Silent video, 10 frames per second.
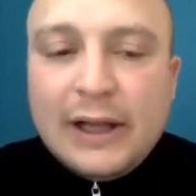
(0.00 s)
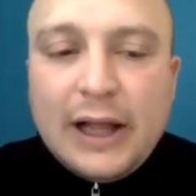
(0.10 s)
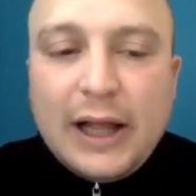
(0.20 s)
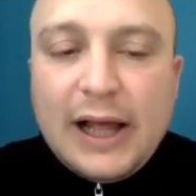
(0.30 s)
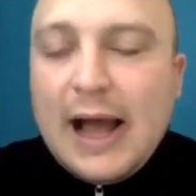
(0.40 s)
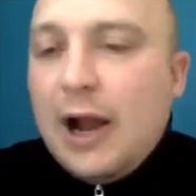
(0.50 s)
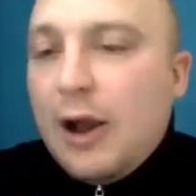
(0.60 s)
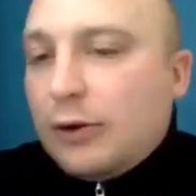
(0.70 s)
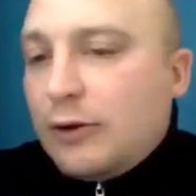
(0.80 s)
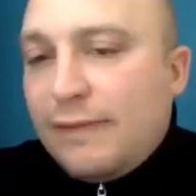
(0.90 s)
A
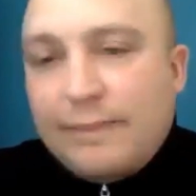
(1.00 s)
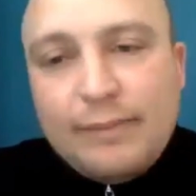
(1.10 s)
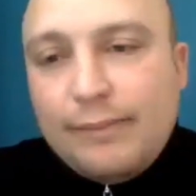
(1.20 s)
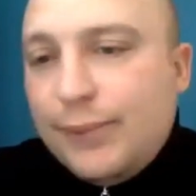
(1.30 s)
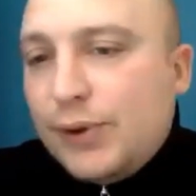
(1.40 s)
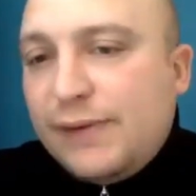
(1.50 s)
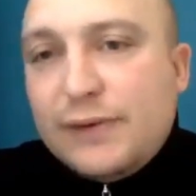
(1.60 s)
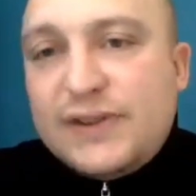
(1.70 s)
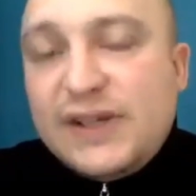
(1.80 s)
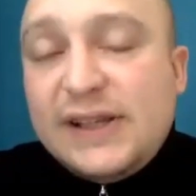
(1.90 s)
lot of beautiful
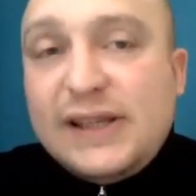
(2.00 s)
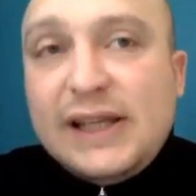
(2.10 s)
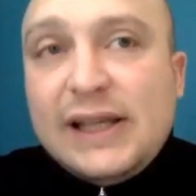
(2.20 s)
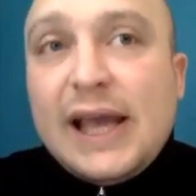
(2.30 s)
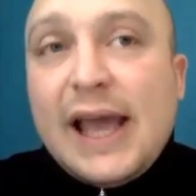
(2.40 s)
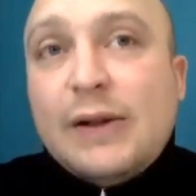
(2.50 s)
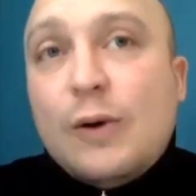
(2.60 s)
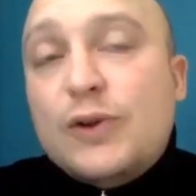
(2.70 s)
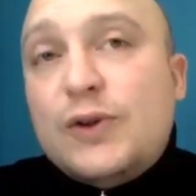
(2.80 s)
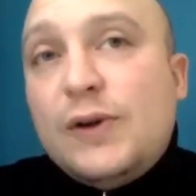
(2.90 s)
city, and
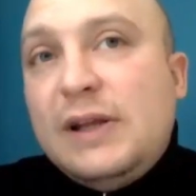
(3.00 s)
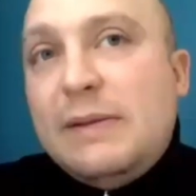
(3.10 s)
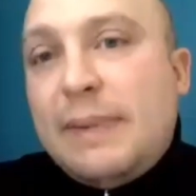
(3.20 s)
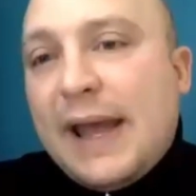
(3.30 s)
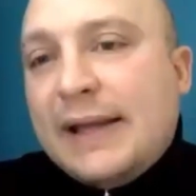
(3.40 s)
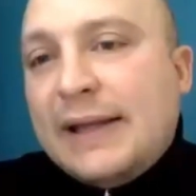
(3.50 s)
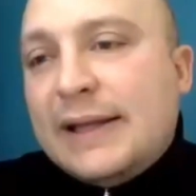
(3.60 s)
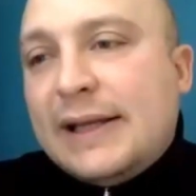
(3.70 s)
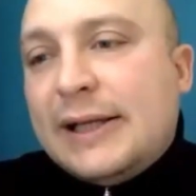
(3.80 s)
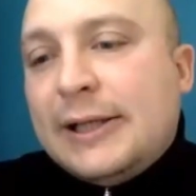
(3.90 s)
also it depends
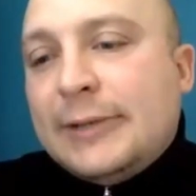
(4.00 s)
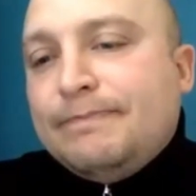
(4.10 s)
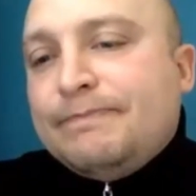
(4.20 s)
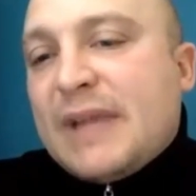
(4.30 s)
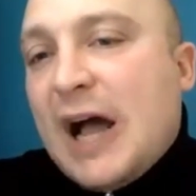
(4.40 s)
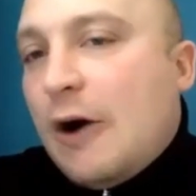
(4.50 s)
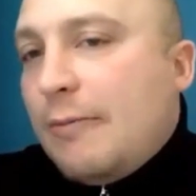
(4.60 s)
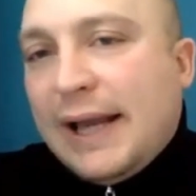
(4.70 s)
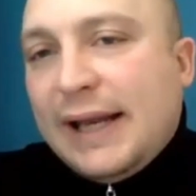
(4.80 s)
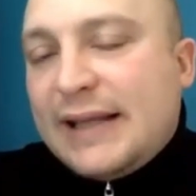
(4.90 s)
uh, how
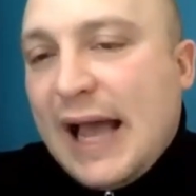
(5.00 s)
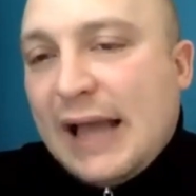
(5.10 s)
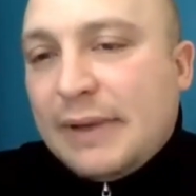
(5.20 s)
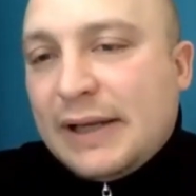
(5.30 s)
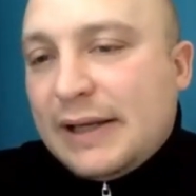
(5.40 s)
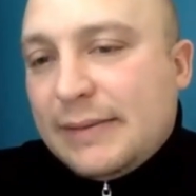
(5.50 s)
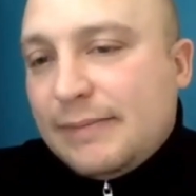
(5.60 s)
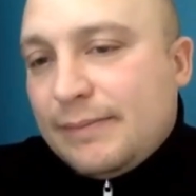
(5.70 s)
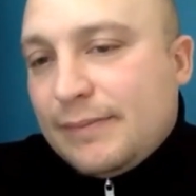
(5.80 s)
many time, um,